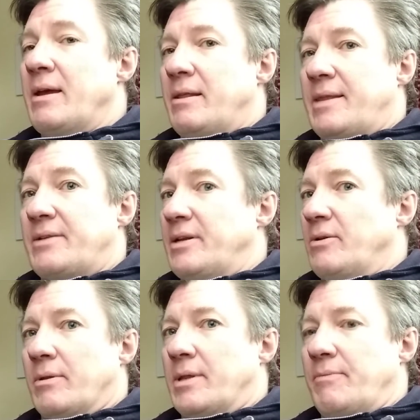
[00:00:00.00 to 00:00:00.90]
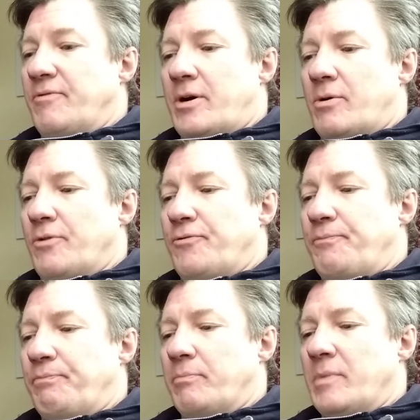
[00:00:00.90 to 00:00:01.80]
That did not seem far off.
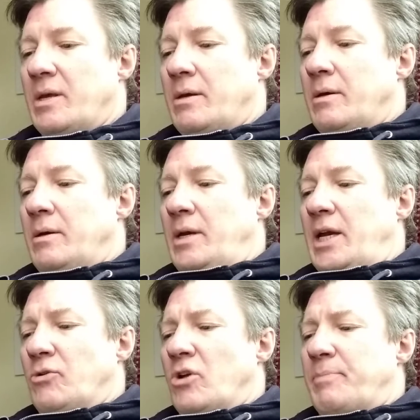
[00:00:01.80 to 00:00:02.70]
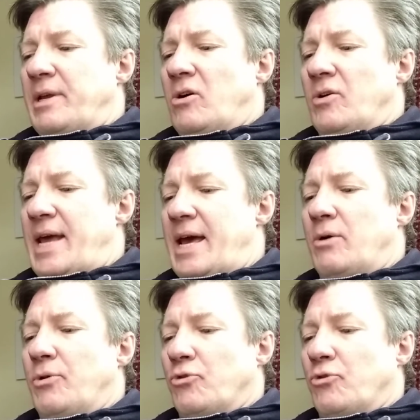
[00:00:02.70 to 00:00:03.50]
It will not be long now,